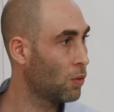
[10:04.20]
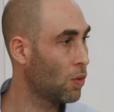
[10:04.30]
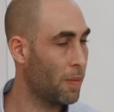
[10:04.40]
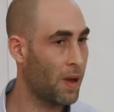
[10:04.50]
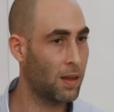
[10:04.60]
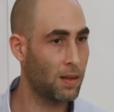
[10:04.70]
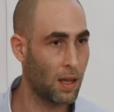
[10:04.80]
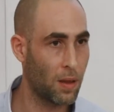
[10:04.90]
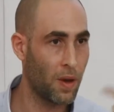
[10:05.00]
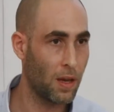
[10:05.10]
to the
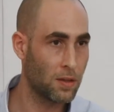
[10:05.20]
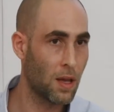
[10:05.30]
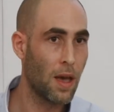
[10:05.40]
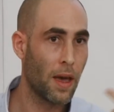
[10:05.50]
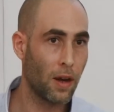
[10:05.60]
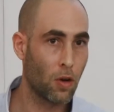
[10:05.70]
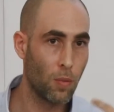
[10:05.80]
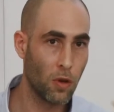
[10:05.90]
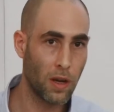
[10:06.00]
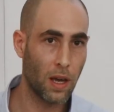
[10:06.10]
database and
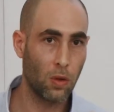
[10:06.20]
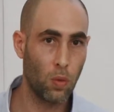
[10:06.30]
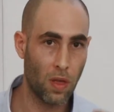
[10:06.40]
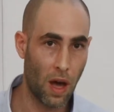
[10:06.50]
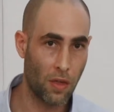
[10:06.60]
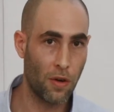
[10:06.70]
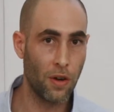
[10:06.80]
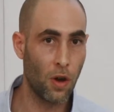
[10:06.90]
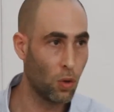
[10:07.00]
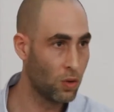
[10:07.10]
communicate with other
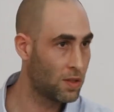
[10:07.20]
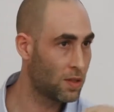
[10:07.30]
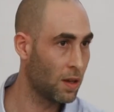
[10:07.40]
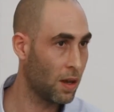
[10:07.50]
nodes